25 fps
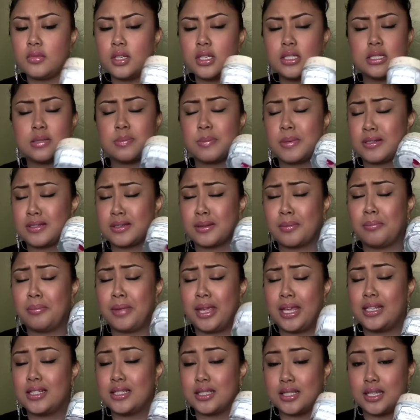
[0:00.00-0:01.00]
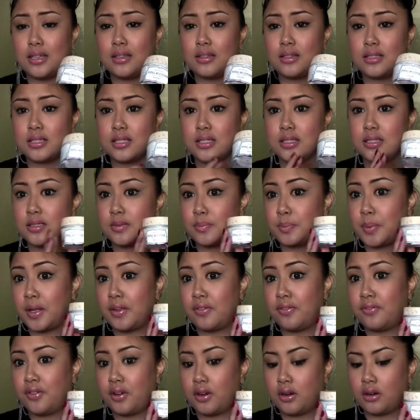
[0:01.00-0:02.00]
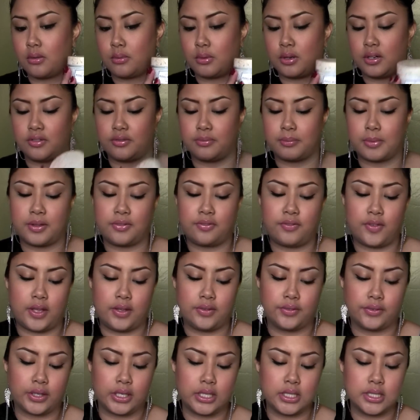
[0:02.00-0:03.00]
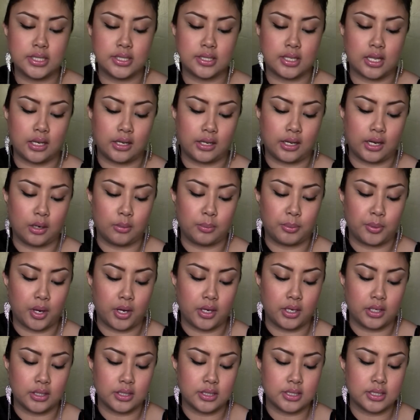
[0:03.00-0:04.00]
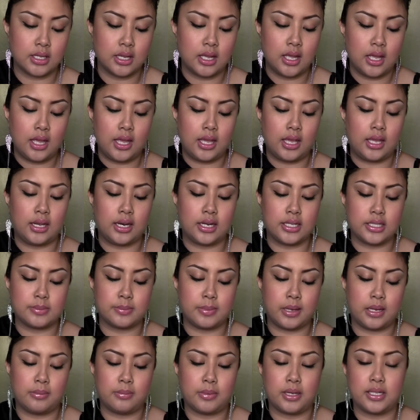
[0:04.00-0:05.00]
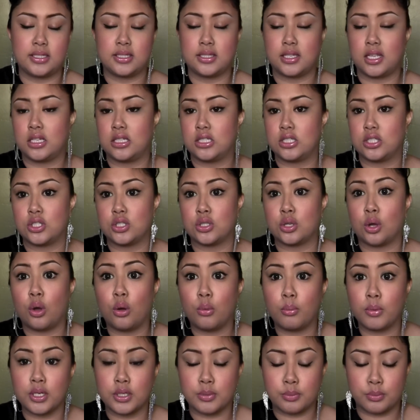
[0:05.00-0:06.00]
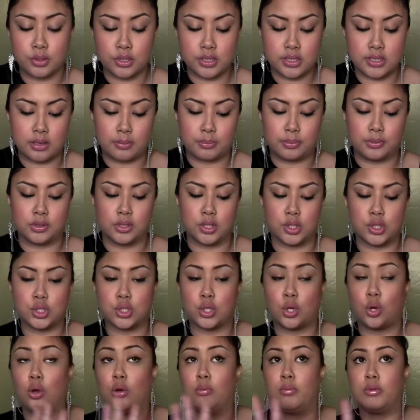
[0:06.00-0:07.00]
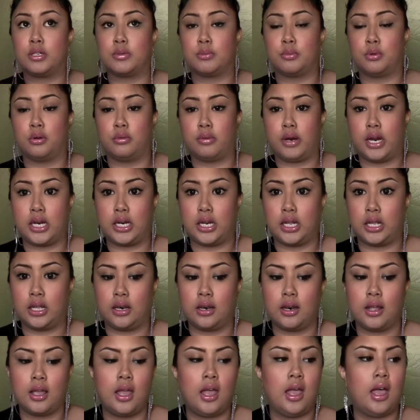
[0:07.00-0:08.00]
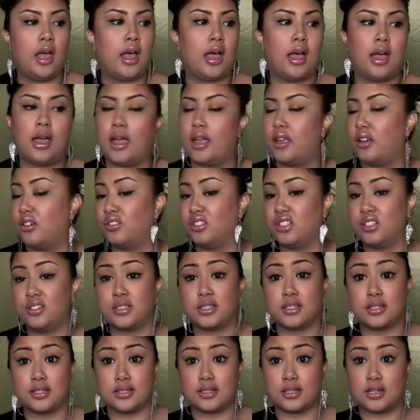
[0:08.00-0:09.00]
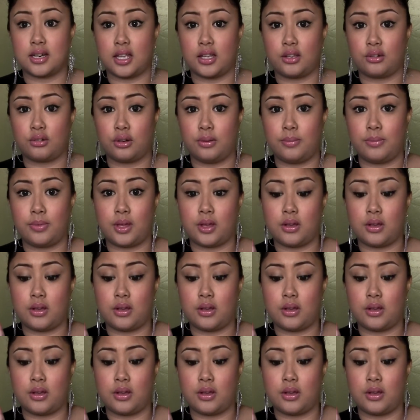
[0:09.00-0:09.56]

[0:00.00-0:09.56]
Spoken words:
It smells amazing. This is by far one of my favorite skincare products. It has made my skin so much more supple, so much more radiant. I only use it as a night cream